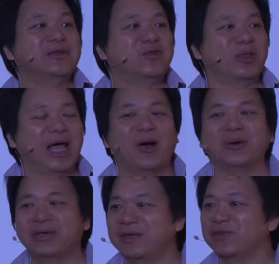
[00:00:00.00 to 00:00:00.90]
So now
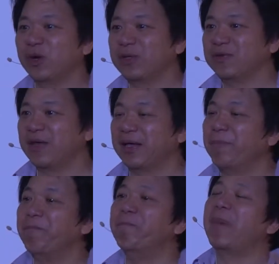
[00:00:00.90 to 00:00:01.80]
he's going to say,
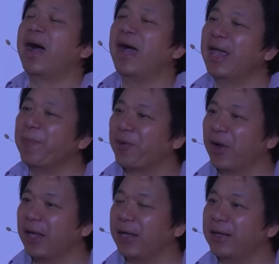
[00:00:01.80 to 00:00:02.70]
my
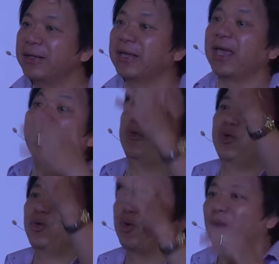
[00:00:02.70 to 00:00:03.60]
prayer came to
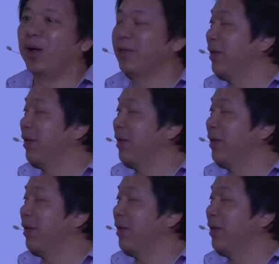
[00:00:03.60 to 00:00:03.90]
you, God,